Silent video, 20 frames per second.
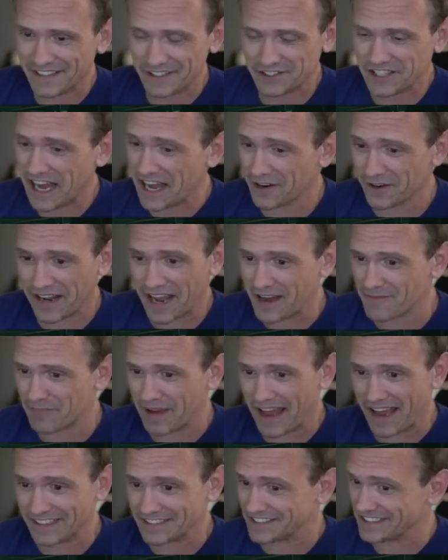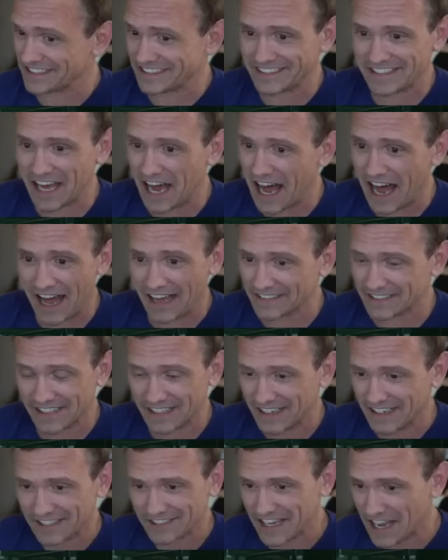Shadow Campaigns does not.
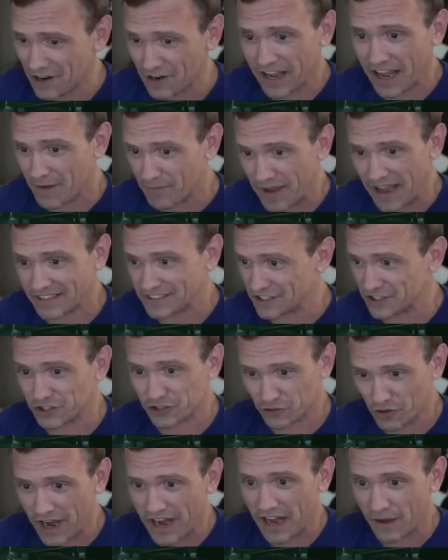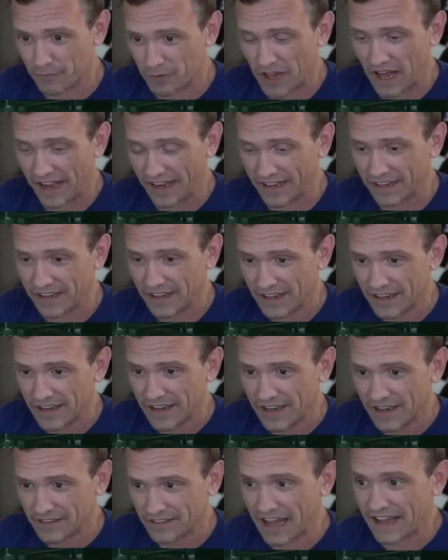Shadow Campaigns is straight up like
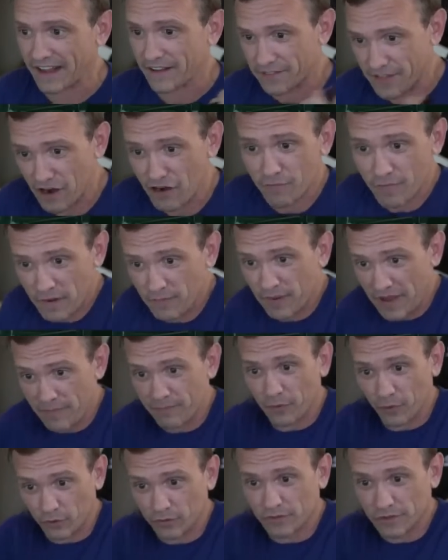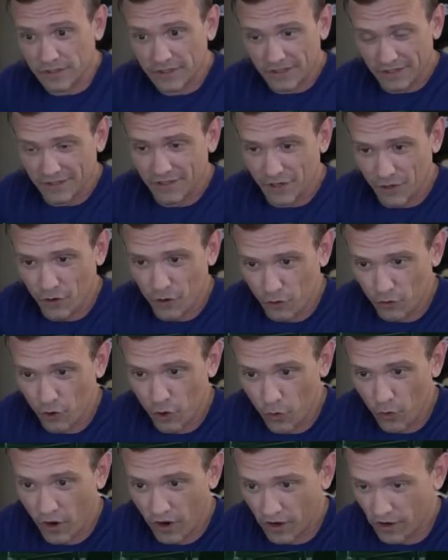there have been people
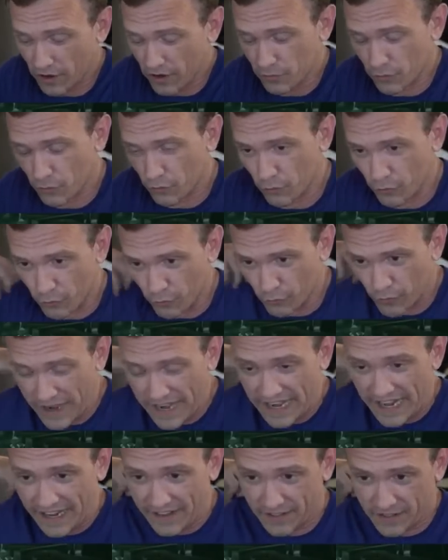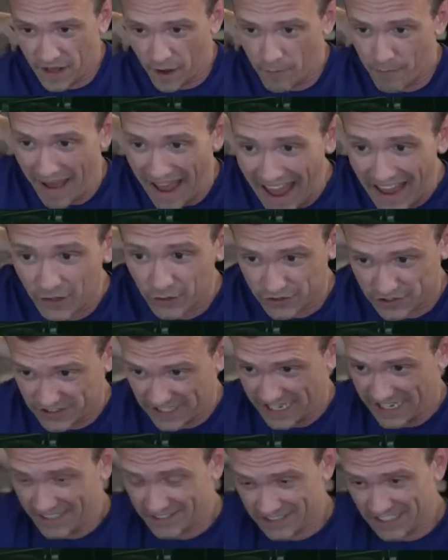who are reading the battle
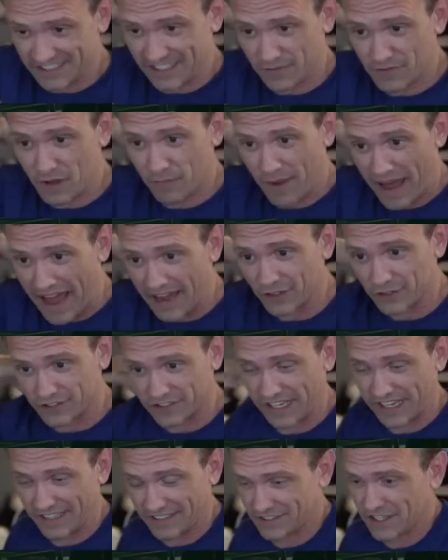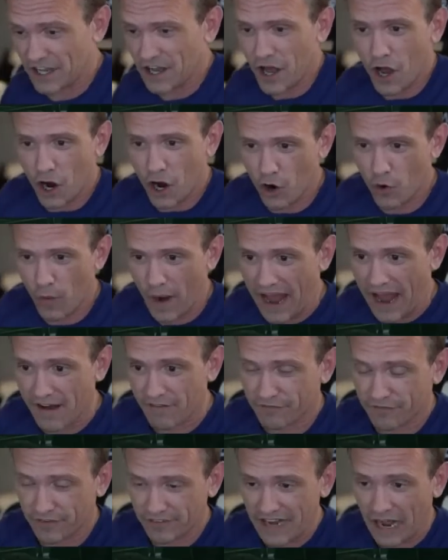scenes, like some of the battle scenes who
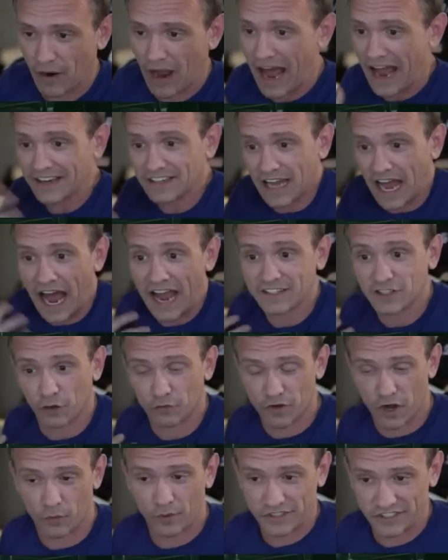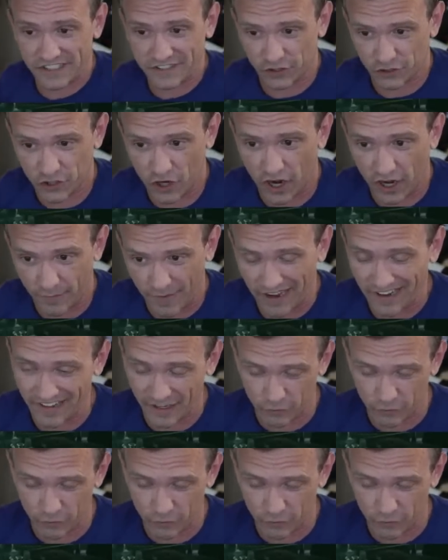have, now I don't know which scenes they're talking about.